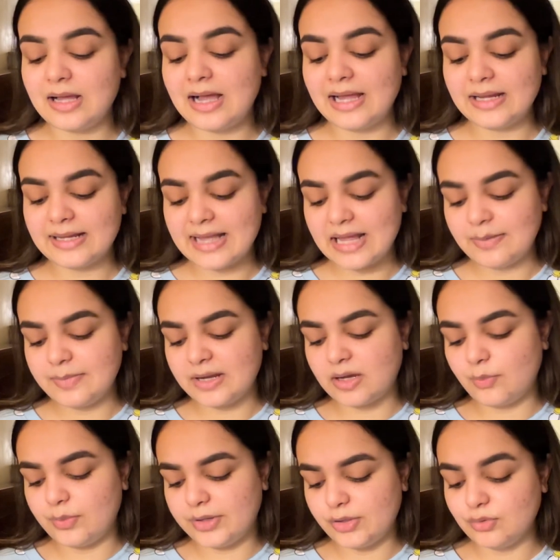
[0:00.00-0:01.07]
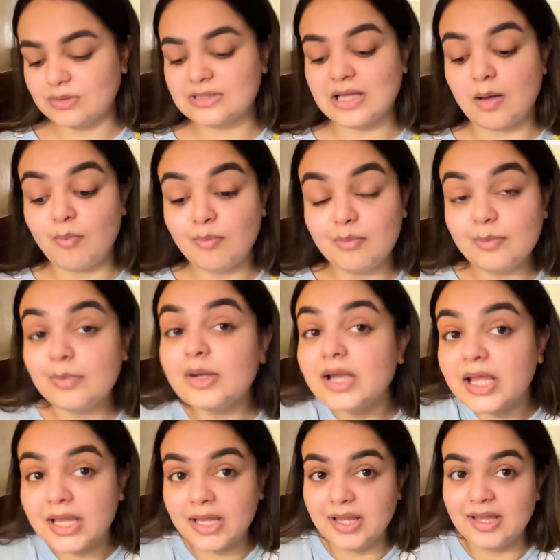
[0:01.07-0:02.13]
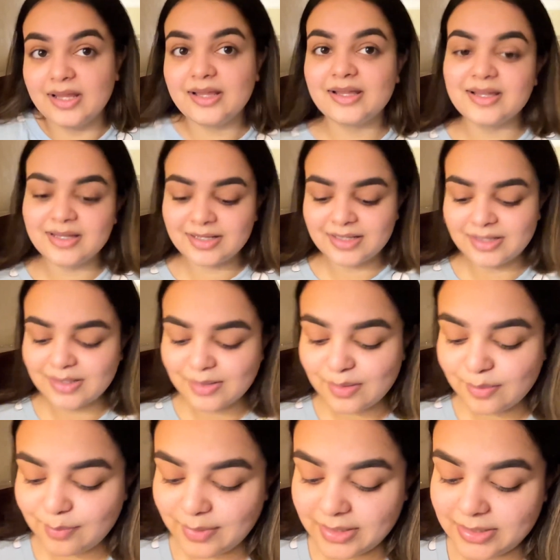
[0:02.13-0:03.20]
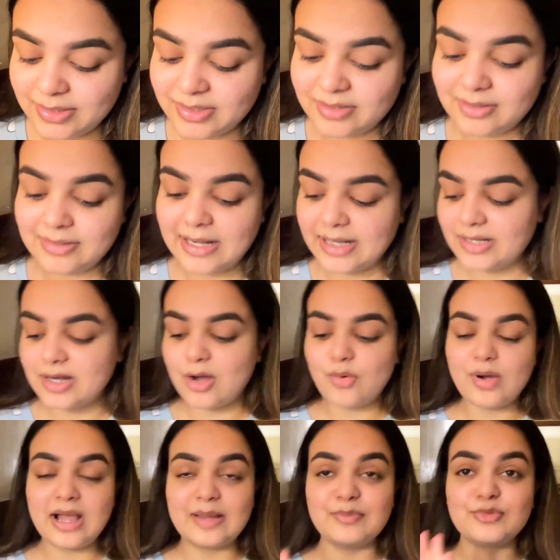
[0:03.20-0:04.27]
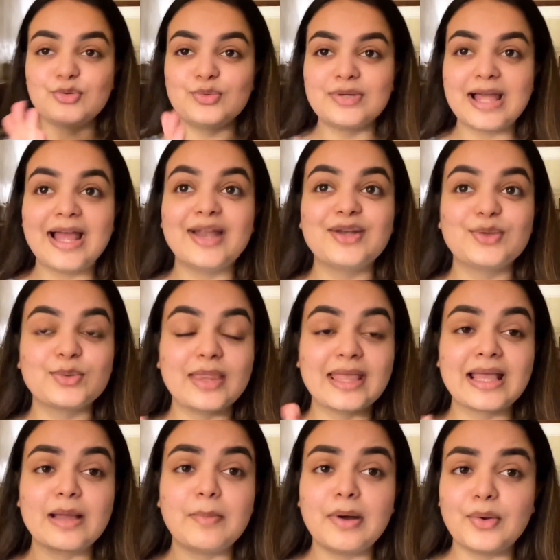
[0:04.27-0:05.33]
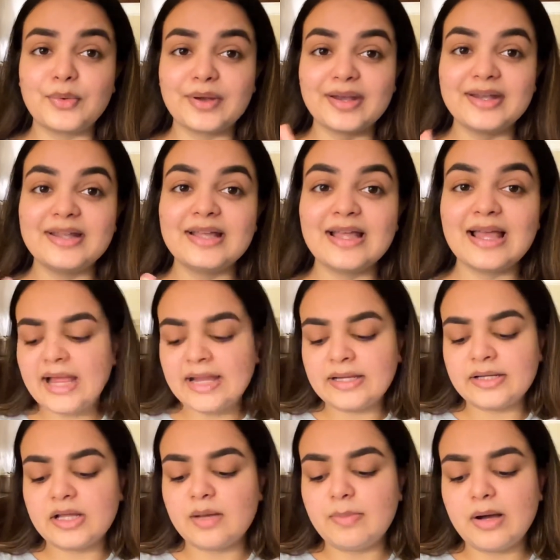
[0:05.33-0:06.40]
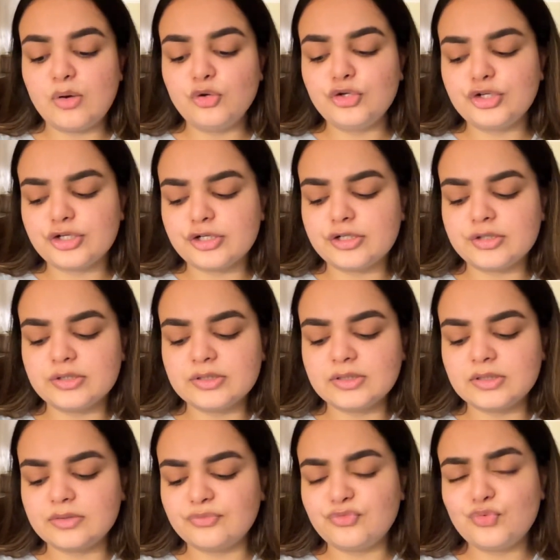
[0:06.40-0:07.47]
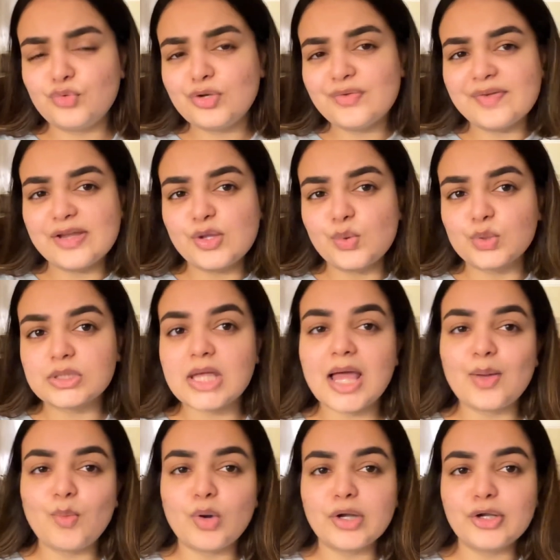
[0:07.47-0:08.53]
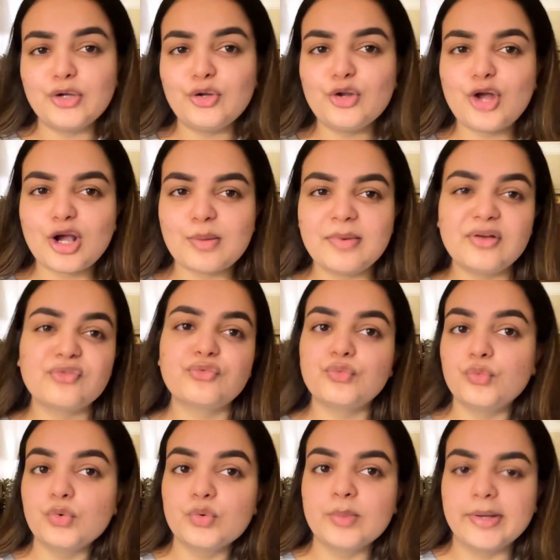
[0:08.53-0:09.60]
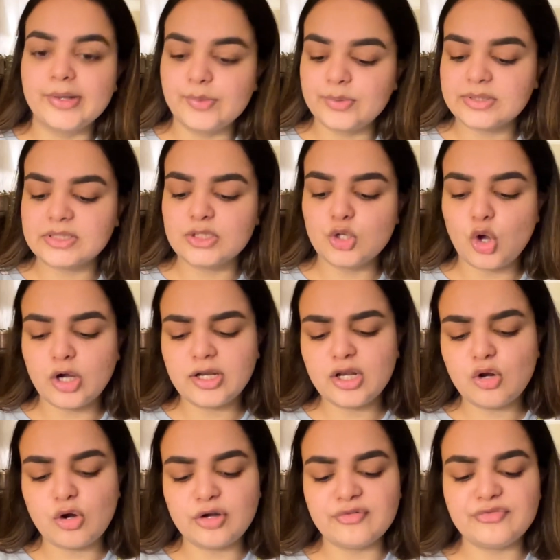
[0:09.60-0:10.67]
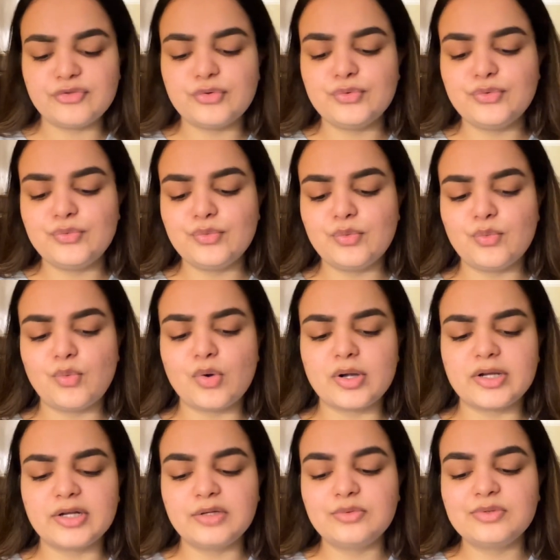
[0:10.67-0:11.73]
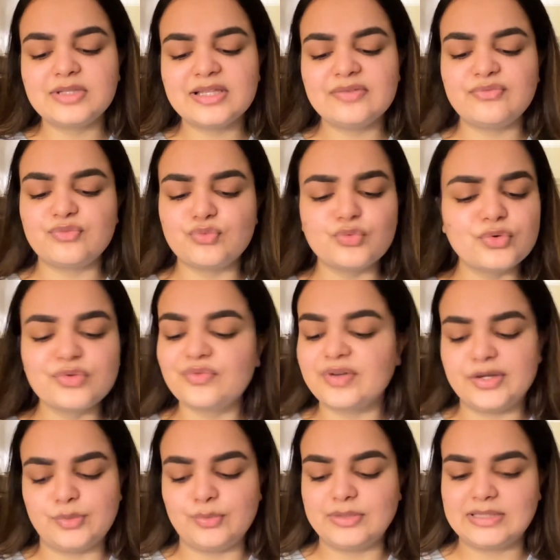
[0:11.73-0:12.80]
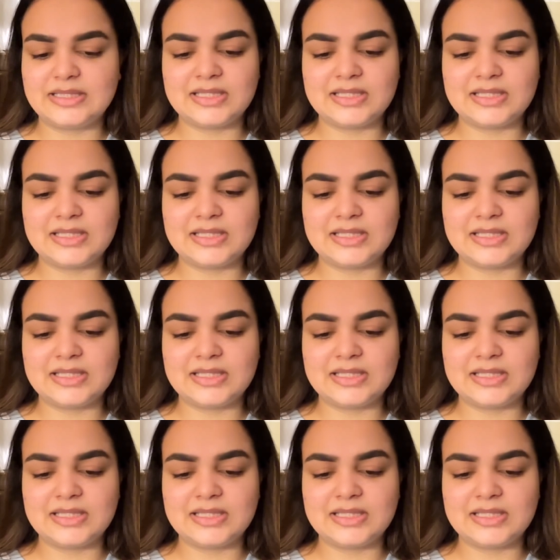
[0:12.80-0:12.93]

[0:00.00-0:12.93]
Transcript: I can make a video someday, but right now I'm too tired to think about it. And about food videos, I wanted to talk about food videos. Not a lot of you wanted to see food videos.